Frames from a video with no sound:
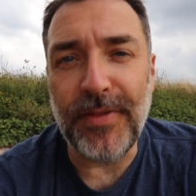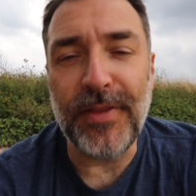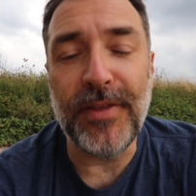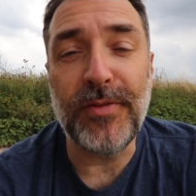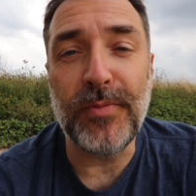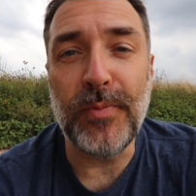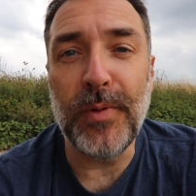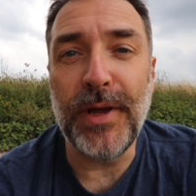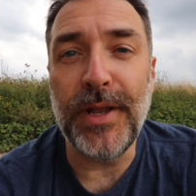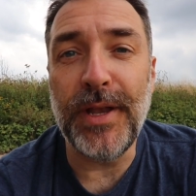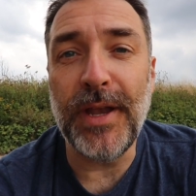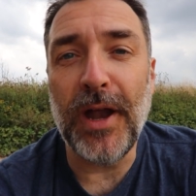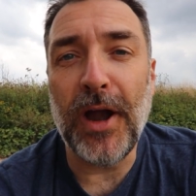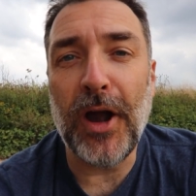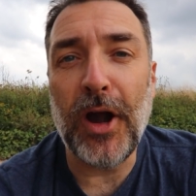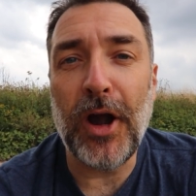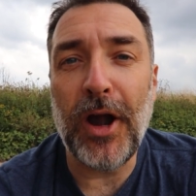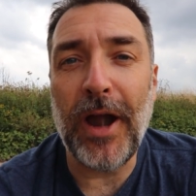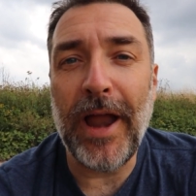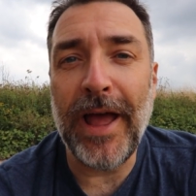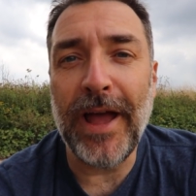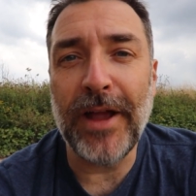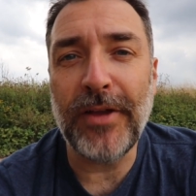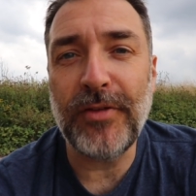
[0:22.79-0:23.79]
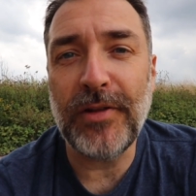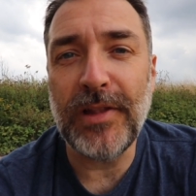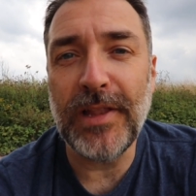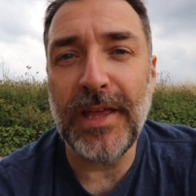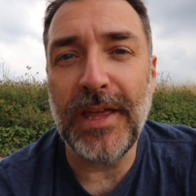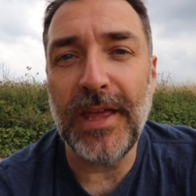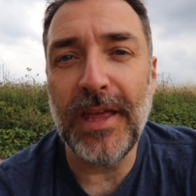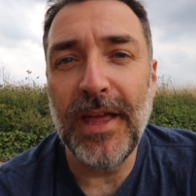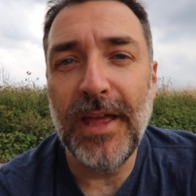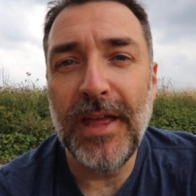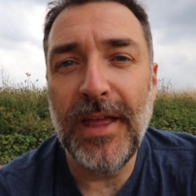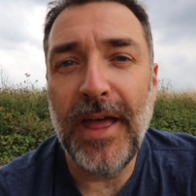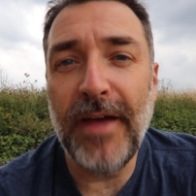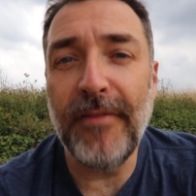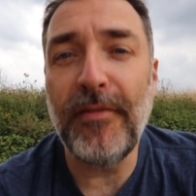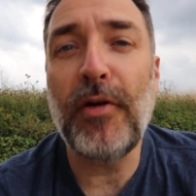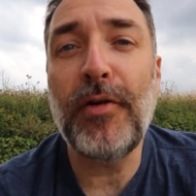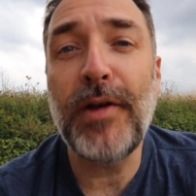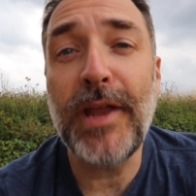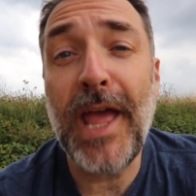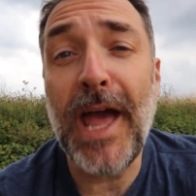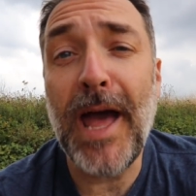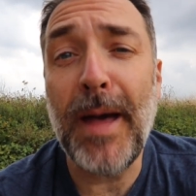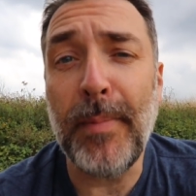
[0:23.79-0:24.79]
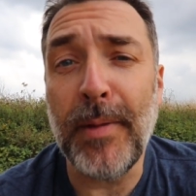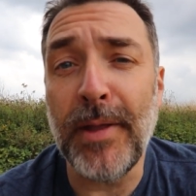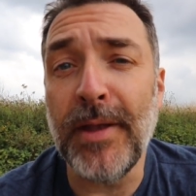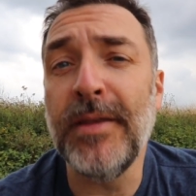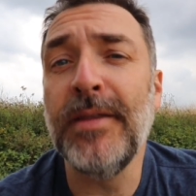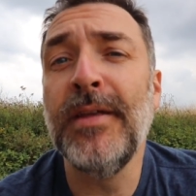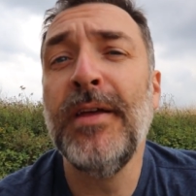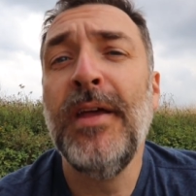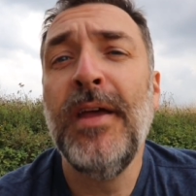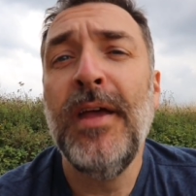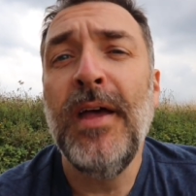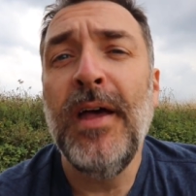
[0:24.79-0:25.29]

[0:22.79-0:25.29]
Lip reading: in this one have already happened.